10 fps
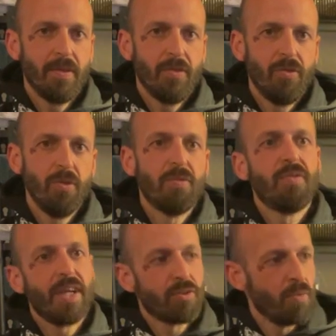do
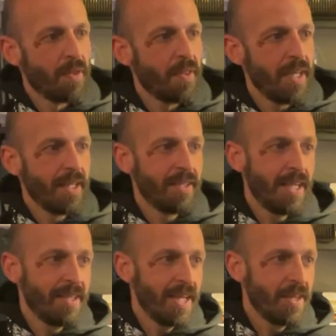first one thing,
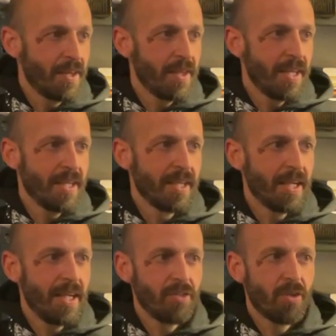then the other thing.
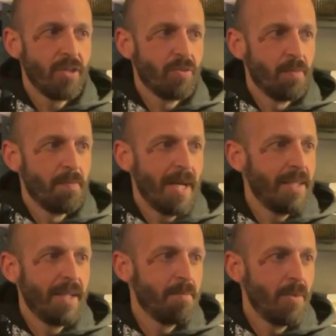I try to meld
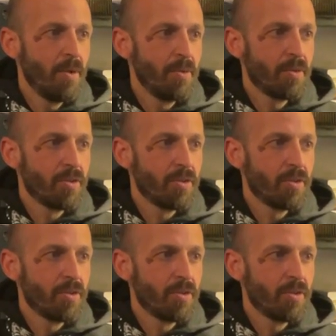them both.